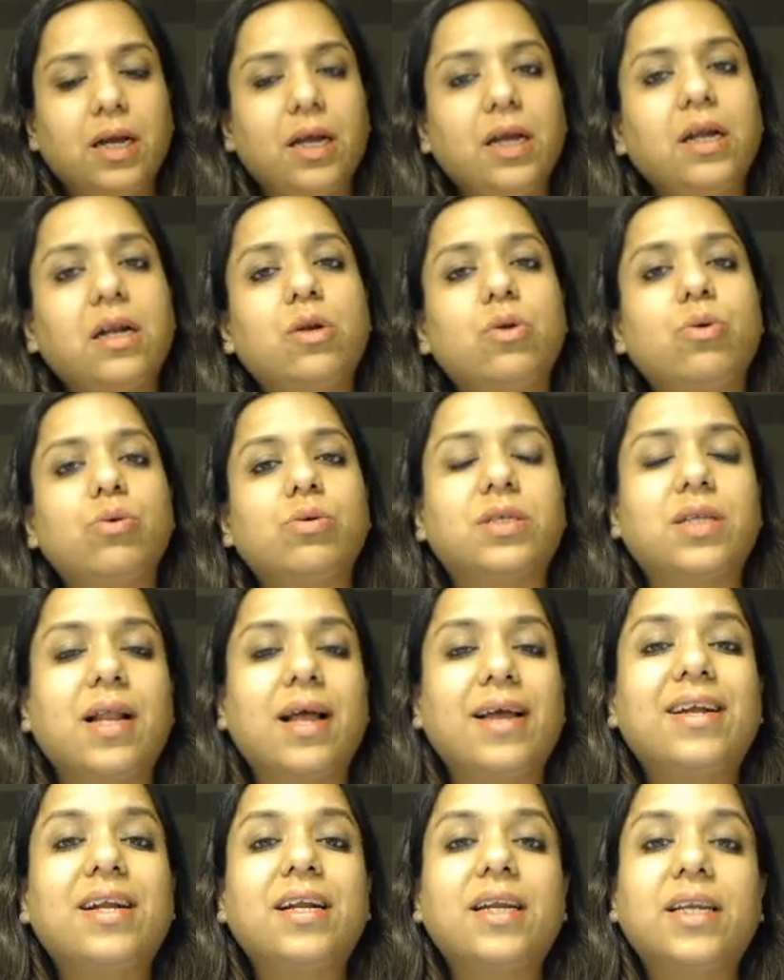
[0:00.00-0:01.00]
it looks
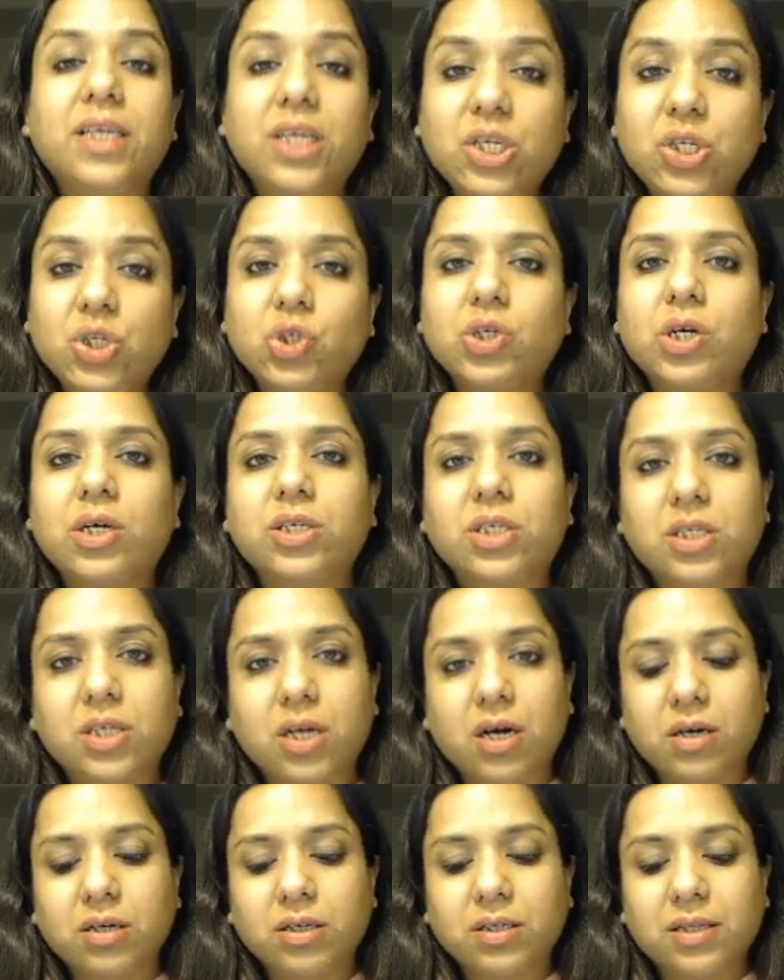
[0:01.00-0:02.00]
like ninja
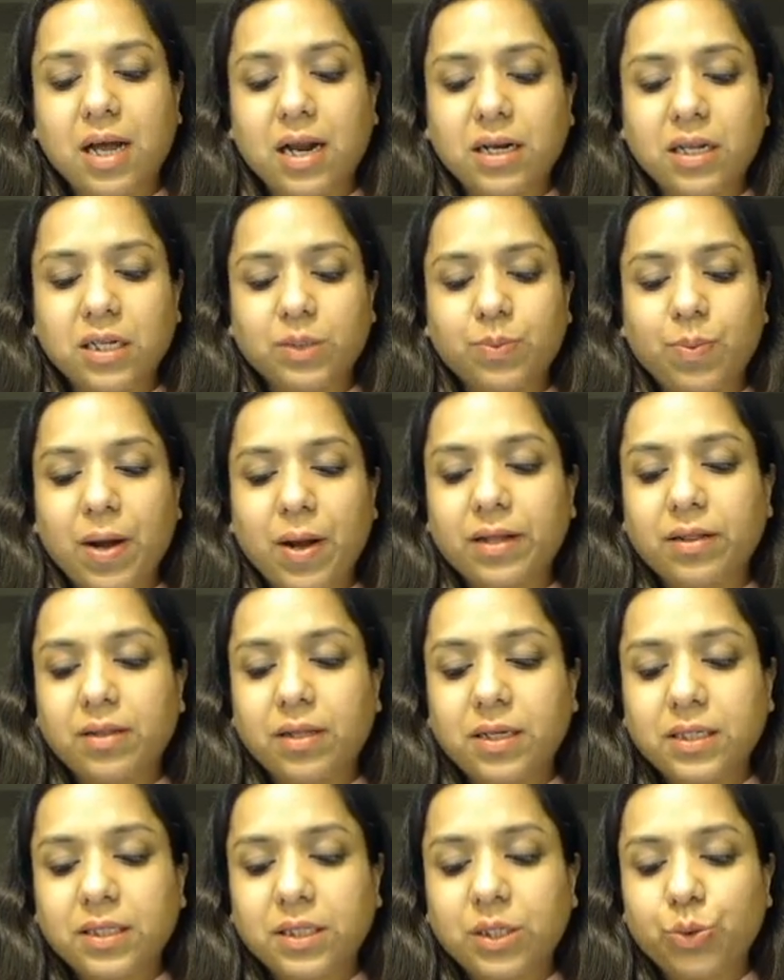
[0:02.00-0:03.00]
stars. That is why
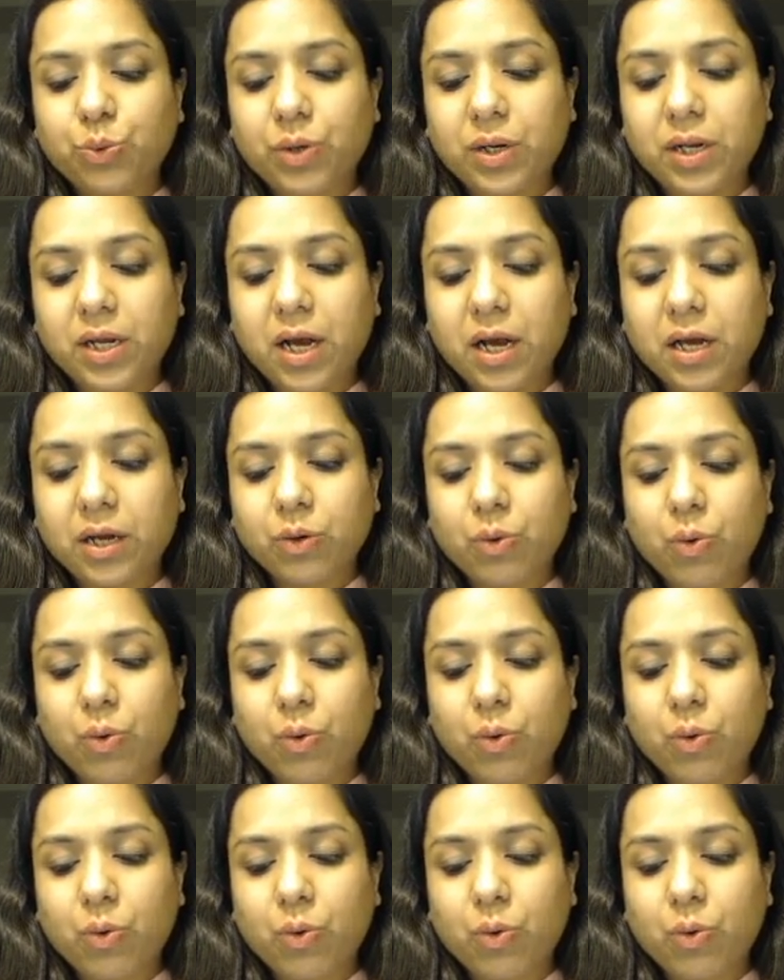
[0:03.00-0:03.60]
these nuclei are